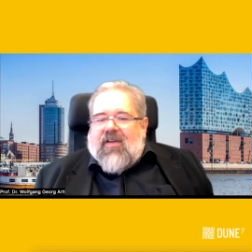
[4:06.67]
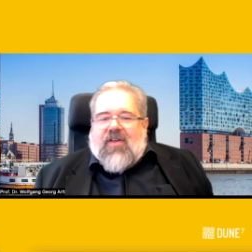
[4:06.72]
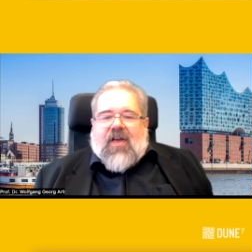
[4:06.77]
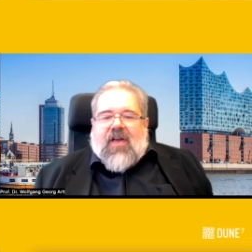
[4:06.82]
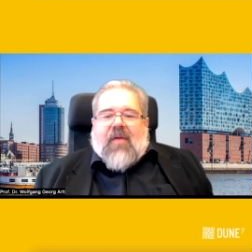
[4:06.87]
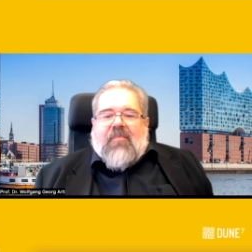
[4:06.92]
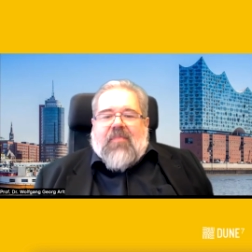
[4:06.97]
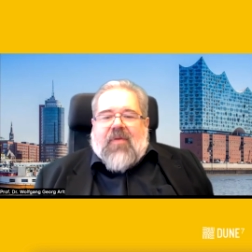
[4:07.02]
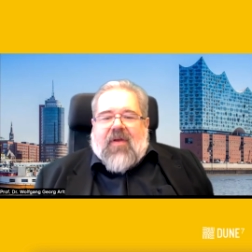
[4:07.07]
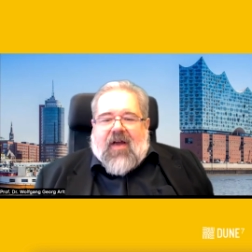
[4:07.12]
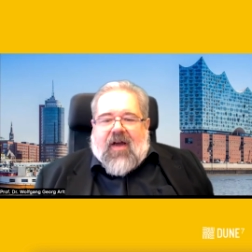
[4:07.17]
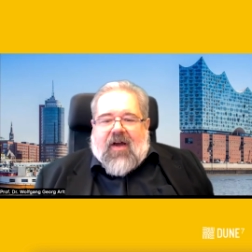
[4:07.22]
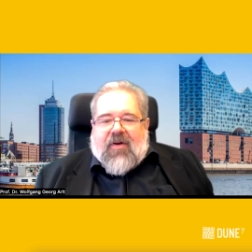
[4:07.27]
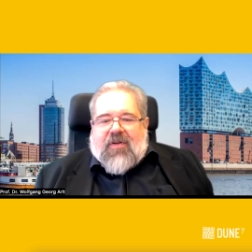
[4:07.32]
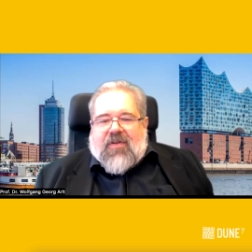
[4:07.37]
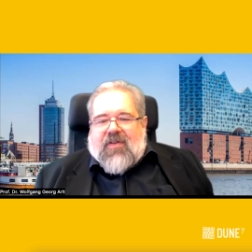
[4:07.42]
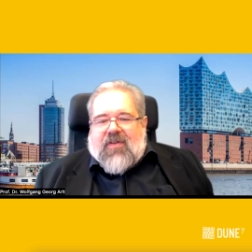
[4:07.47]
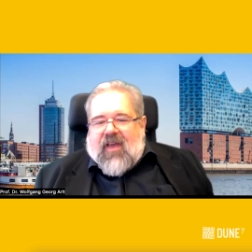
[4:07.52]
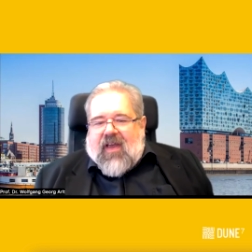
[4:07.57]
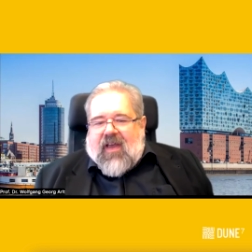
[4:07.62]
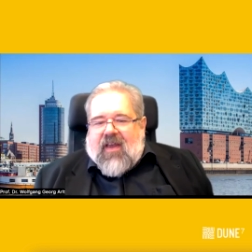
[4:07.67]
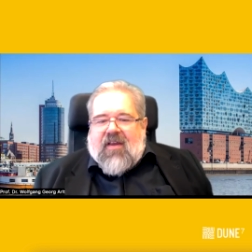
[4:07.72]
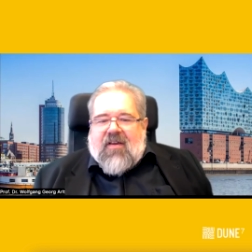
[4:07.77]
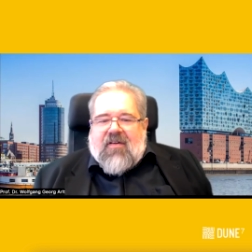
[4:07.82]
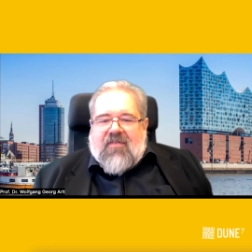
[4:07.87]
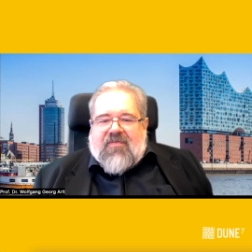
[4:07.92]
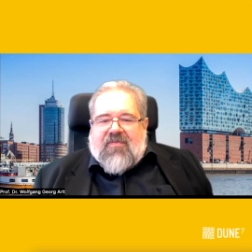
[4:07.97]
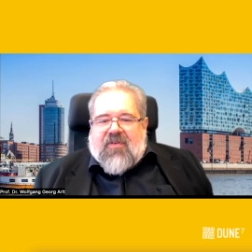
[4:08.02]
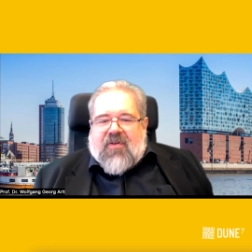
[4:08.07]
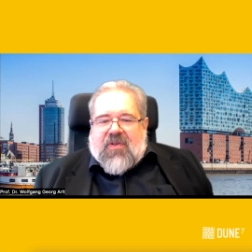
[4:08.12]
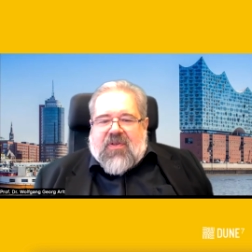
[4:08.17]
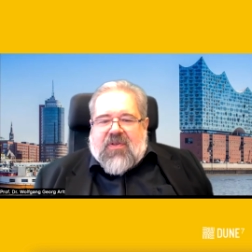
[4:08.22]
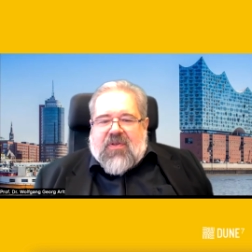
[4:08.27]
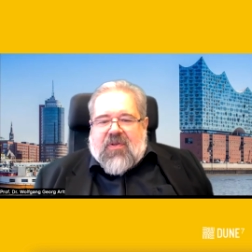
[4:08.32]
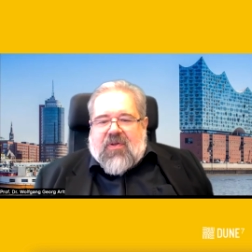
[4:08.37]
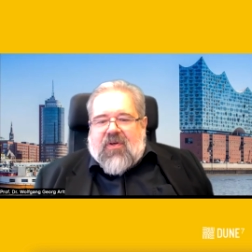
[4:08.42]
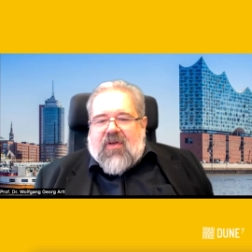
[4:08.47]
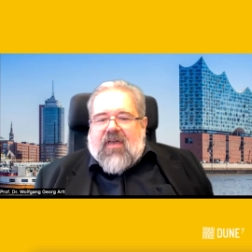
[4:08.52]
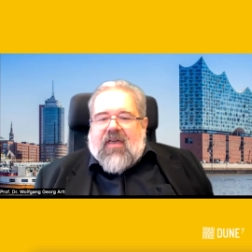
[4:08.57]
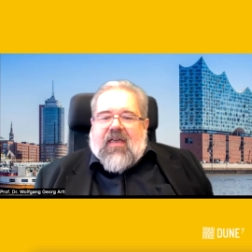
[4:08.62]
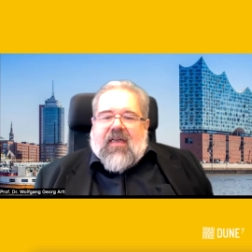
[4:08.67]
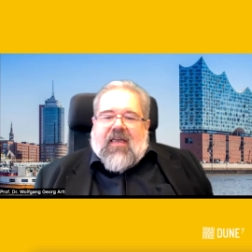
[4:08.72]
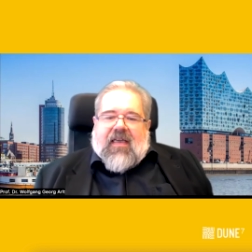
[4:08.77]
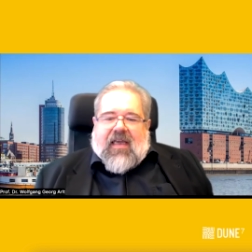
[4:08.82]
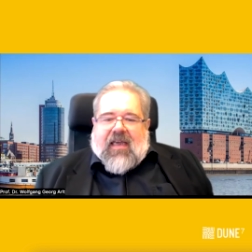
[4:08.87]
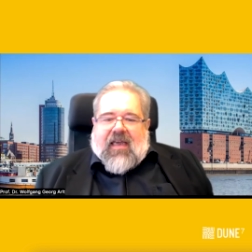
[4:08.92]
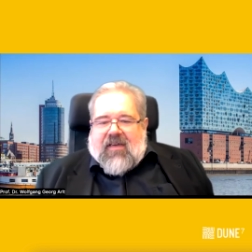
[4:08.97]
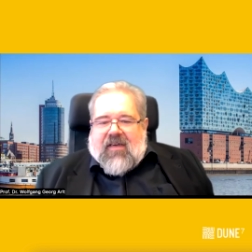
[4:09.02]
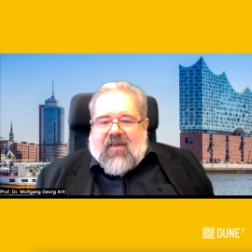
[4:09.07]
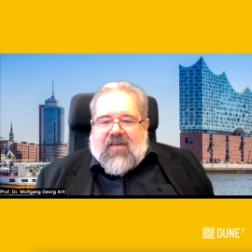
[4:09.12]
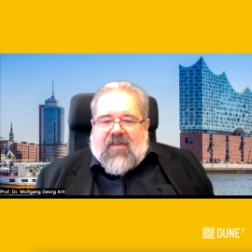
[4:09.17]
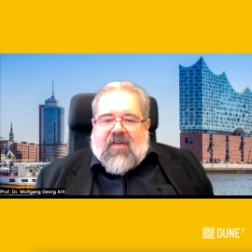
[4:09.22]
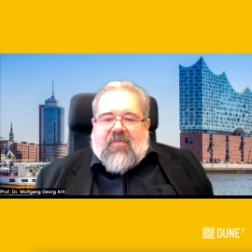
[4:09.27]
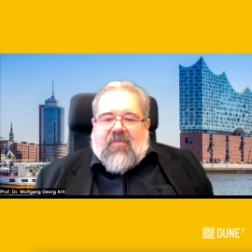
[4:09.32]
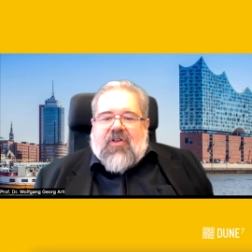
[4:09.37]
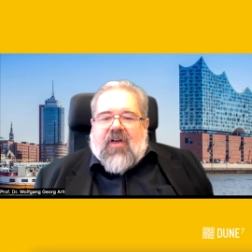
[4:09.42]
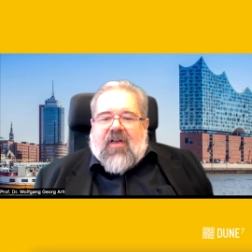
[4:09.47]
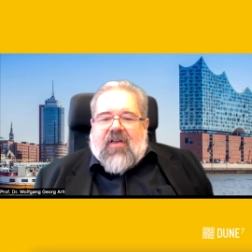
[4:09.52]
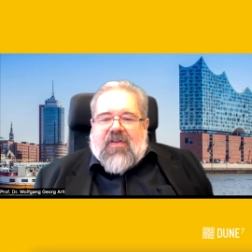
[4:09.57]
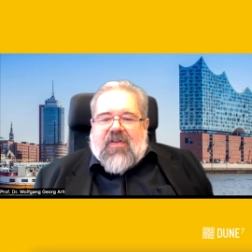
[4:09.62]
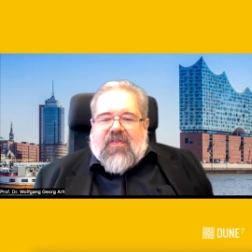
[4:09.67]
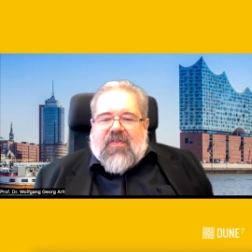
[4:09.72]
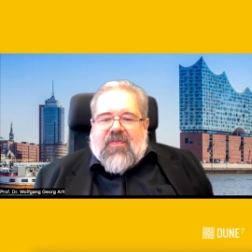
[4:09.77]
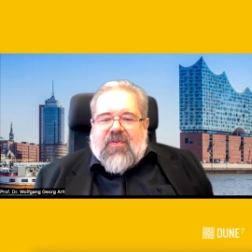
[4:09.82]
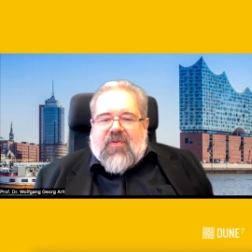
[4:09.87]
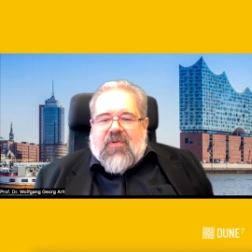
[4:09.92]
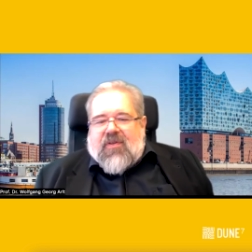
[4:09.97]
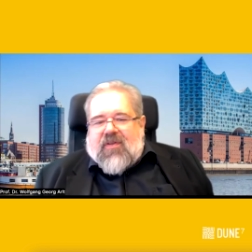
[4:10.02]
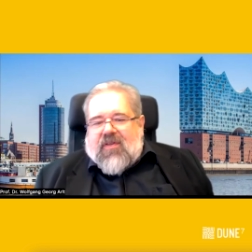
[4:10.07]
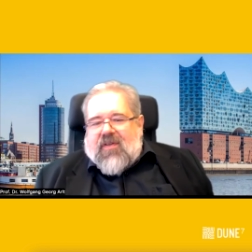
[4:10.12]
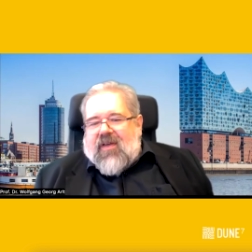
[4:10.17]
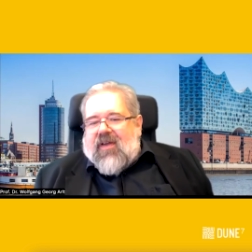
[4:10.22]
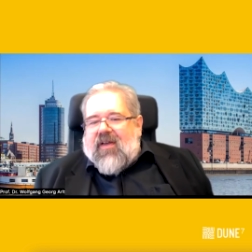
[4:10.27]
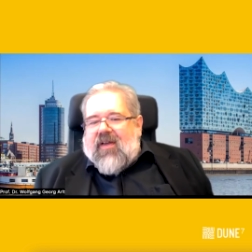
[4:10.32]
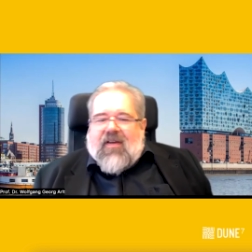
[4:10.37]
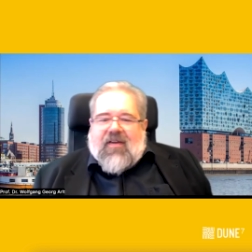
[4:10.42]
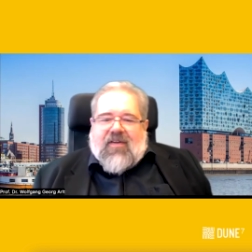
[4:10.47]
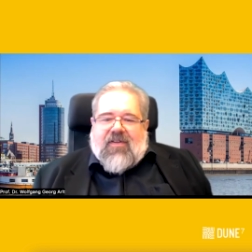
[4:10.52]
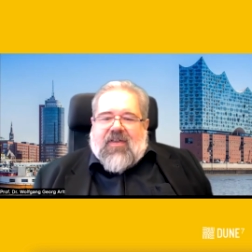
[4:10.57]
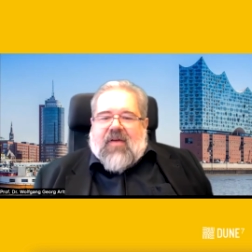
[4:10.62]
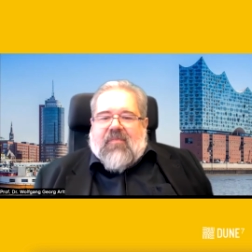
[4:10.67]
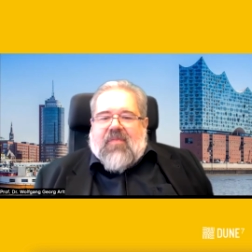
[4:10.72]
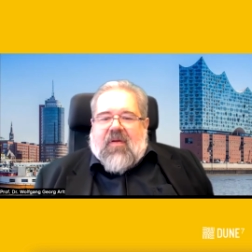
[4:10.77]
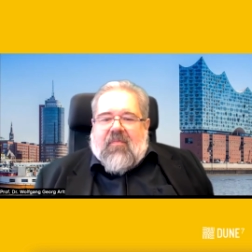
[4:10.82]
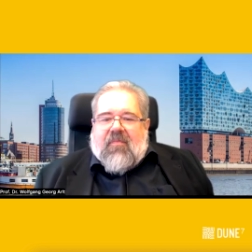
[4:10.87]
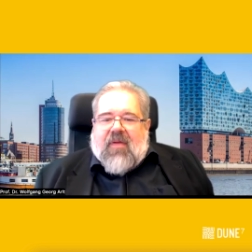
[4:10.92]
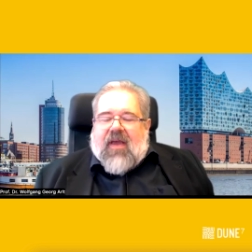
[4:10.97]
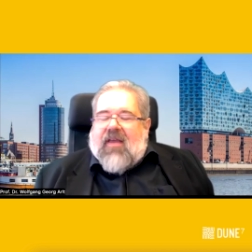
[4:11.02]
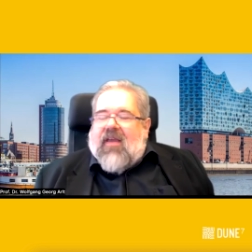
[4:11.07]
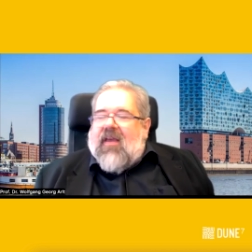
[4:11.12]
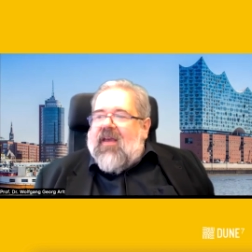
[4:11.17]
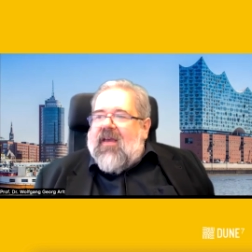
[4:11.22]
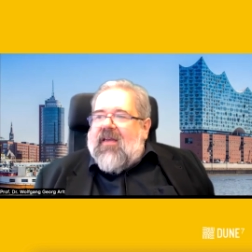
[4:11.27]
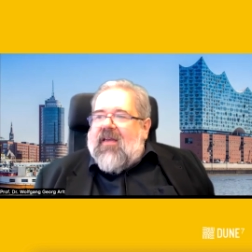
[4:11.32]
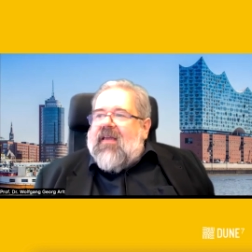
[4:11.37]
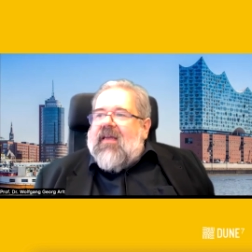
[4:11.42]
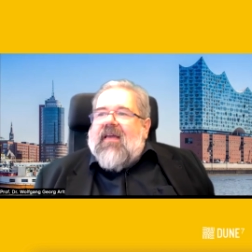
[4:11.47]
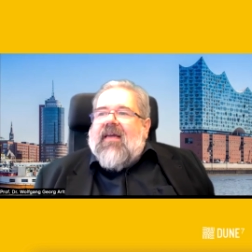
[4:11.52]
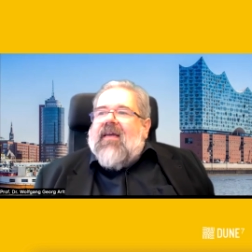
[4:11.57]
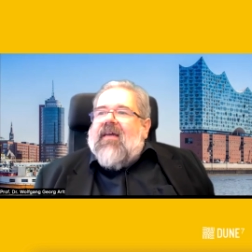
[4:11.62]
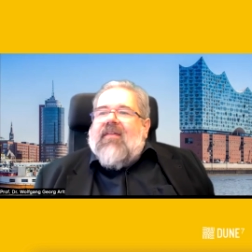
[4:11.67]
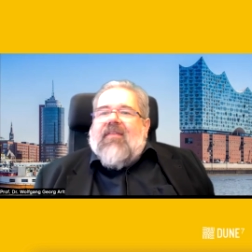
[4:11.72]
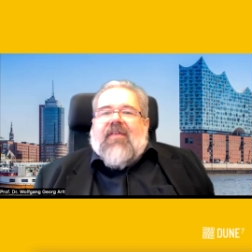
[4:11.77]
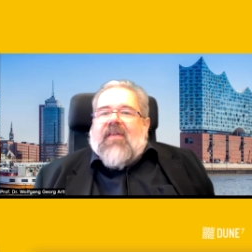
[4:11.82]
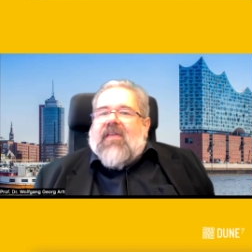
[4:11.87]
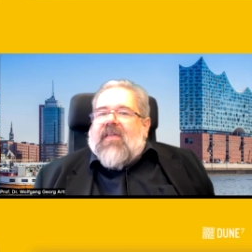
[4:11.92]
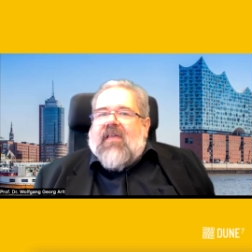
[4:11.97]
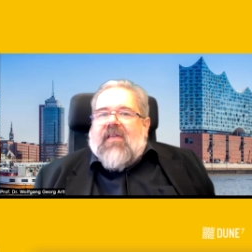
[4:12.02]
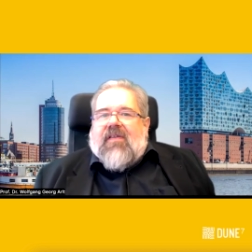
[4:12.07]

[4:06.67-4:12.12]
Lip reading: jumping out, taking a photo, eating some Chinese food, jumping back. This